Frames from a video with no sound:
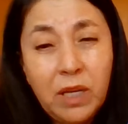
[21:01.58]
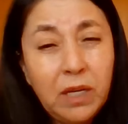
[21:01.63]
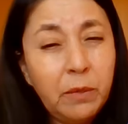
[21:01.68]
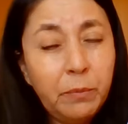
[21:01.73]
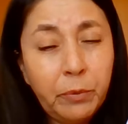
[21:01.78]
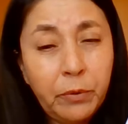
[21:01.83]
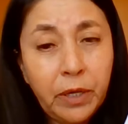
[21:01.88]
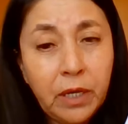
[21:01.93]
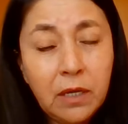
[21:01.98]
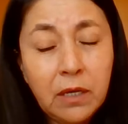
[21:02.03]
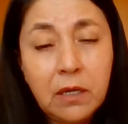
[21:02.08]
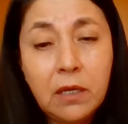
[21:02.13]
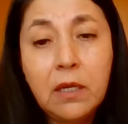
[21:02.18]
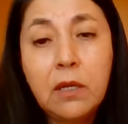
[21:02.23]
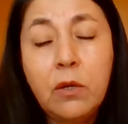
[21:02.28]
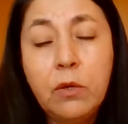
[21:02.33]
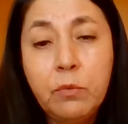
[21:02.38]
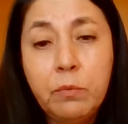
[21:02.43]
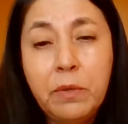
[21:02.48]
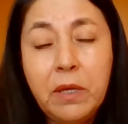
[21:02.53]
want a prayer,
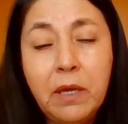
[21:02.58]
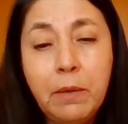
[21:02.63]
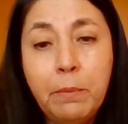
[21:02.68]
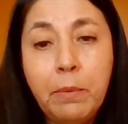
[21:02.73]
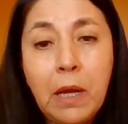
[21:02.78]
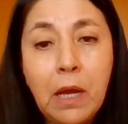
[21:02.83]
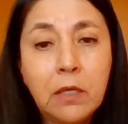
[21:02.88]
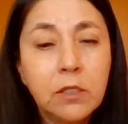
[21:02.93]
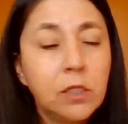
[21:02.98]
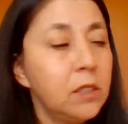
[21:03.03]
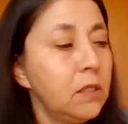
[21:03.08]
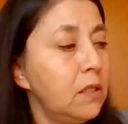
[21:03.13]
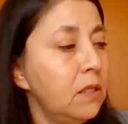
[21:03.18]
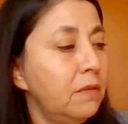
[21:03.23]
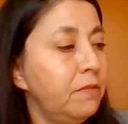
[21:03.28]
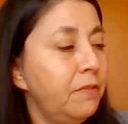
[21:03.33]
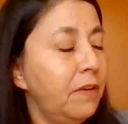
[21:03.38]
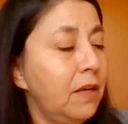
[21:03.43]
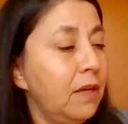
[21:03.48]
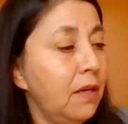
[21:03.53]
it could be a
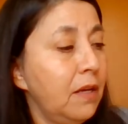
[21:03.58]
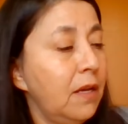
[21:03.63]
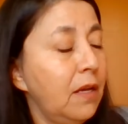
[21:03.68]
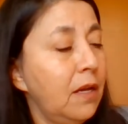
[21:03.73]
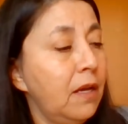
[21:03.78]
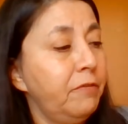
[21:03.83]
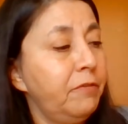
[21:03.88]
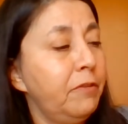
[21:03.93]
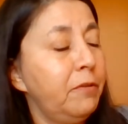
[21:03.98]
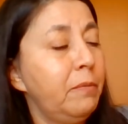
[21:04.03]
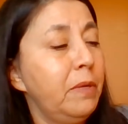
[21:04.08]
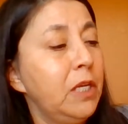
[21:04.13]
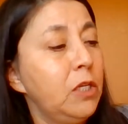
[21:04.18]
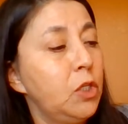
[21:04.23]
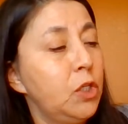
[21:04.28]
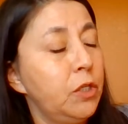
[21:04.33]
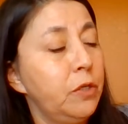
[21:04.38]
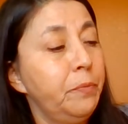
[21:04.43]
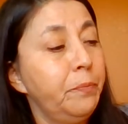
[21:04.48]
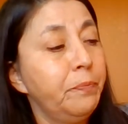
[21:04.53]
positive
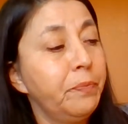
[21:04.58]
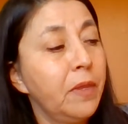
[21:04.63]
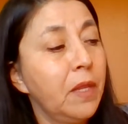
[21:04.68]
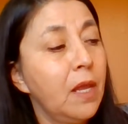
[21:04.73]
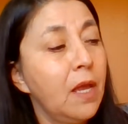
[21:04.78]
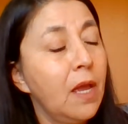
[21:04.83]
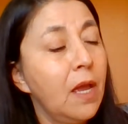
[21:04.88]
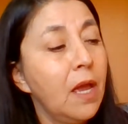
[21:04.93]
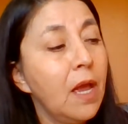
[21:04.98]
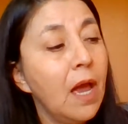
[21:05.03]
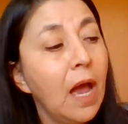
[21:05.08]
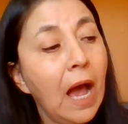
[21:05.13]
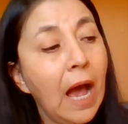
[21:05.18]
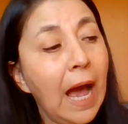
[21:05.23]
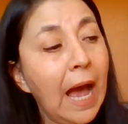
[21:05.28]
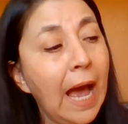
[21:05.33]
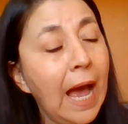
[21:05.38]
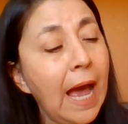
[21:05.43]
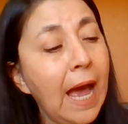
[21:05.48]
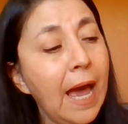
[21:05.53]
affirmation.
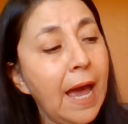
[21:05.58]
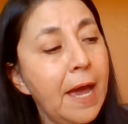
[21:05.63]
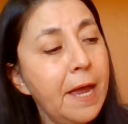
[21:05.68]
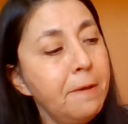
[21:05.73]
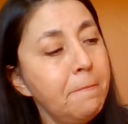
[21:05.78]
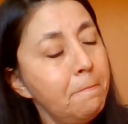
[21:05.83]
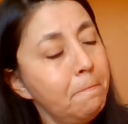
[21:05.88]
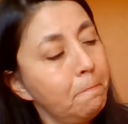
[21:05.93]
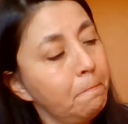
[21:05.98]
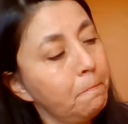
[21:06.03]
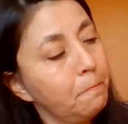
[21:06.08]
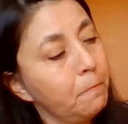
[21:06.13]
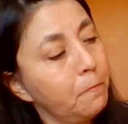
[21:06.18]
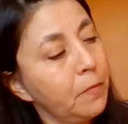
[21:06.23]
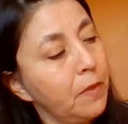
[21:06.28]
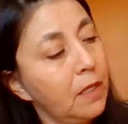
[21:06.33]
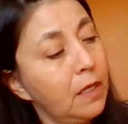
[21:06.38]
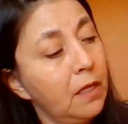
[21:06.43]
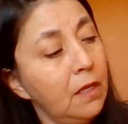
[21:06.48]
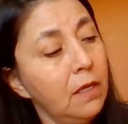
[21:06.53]
And
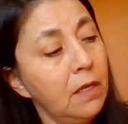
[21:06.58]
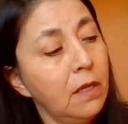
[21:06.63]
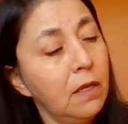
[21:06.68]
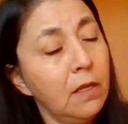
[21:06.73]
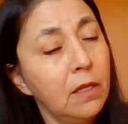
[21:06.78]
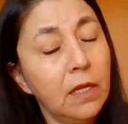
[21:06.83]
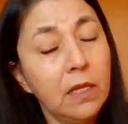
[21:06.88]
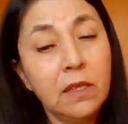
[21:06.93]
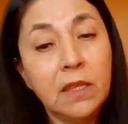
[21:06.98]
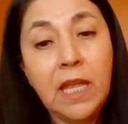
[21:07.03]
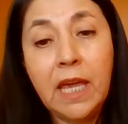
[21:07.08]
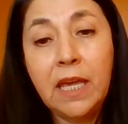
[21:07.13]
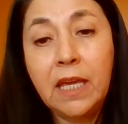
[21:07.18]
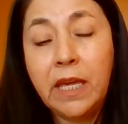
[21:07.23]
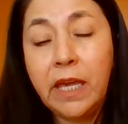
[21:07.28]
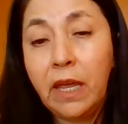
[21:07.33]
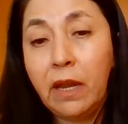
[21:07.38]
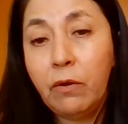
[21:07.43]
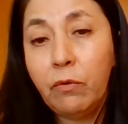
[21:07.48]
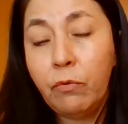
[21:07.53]
they
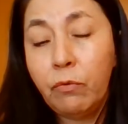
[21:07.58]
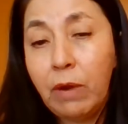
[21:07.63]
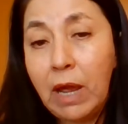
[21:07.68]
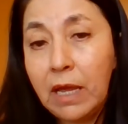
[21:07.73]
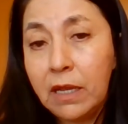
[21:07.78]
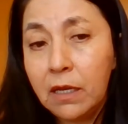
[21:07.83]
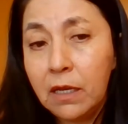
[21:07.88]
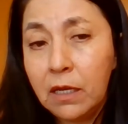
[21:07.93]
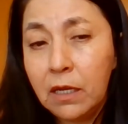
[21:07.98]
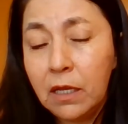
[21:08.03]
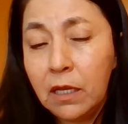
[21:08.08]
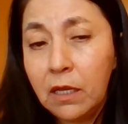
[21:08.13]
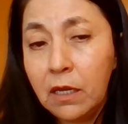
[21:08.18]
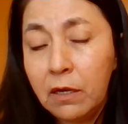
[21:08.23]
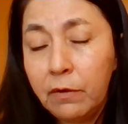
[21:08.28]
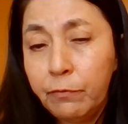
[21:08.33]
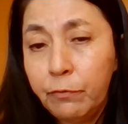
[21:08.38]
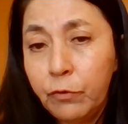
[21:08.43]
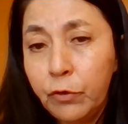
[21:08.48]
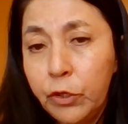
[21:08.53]
can write it
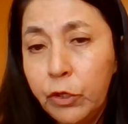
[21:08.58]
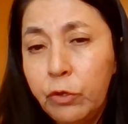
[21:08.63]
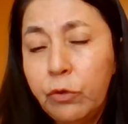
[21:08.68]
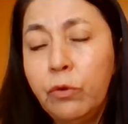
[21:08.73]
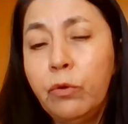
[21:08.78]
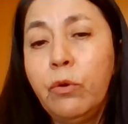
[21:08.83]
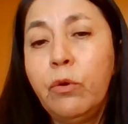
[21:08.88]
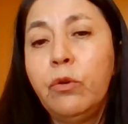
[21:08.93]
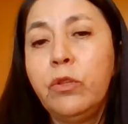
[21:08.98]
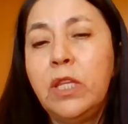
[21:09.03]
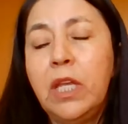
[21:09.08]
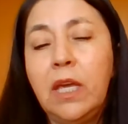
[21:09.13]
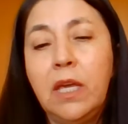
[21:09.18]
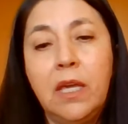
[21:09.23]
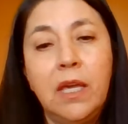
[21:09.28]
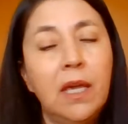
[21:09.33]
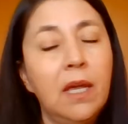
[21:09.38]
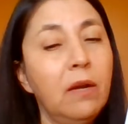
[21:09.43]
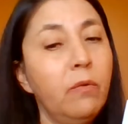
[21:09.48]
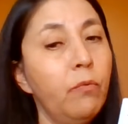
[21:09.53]
here for you, or they
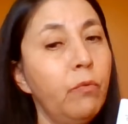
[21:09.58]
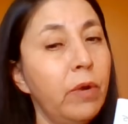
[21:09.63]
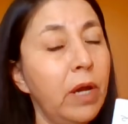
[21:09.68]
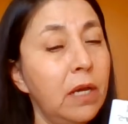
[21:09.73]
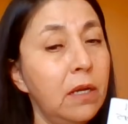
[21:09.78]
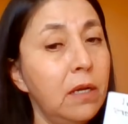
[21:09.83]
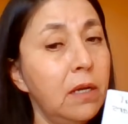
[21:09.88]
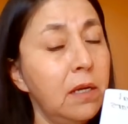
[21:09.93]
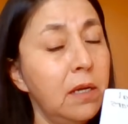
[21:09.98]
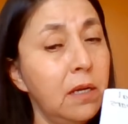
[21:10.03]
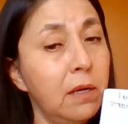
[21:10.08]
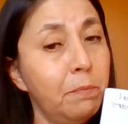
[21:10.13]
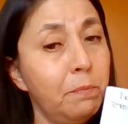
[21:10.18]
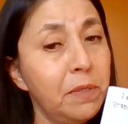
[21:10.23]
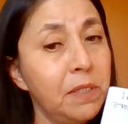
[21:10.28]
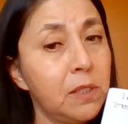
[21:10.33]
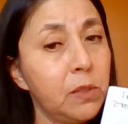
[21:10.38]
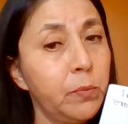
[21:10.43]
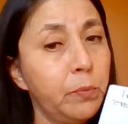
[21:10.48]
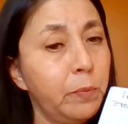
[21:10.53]
can write it in a
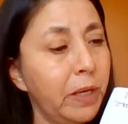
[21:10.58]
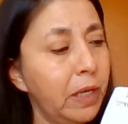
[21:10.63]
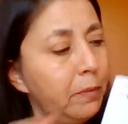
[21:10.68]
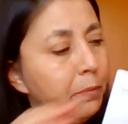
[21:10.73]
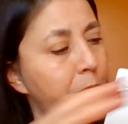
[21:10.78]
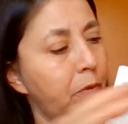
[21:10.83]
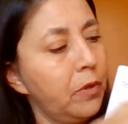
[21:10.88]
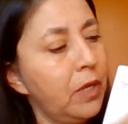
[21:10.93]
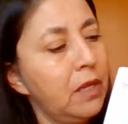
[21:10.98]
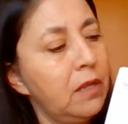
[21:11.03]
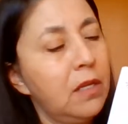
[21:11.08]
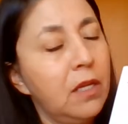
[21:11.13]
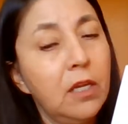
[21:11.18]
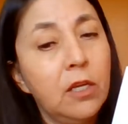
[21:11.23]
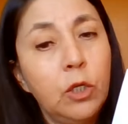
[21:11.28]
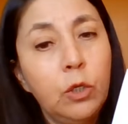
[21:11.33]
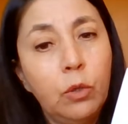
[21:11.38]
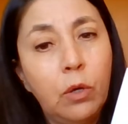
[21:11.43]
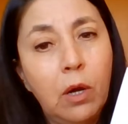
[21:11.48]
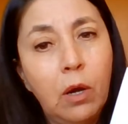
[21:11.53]
piece of paper and
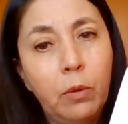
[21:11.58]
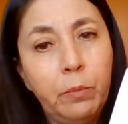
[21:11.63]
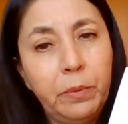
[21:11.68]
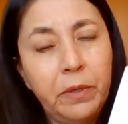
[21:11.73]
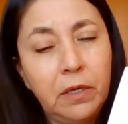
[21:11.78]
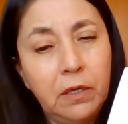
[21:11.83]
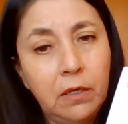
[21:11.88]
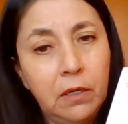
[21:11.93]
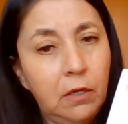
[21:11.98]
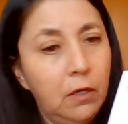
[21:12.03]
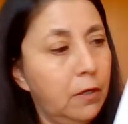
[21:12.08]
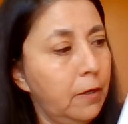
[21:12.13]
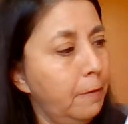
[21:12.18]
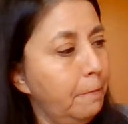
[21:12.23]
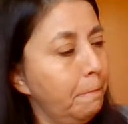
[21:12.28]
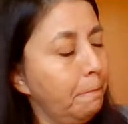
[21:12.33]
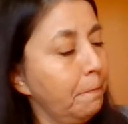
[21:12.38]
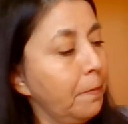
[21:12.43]
then you copy it here.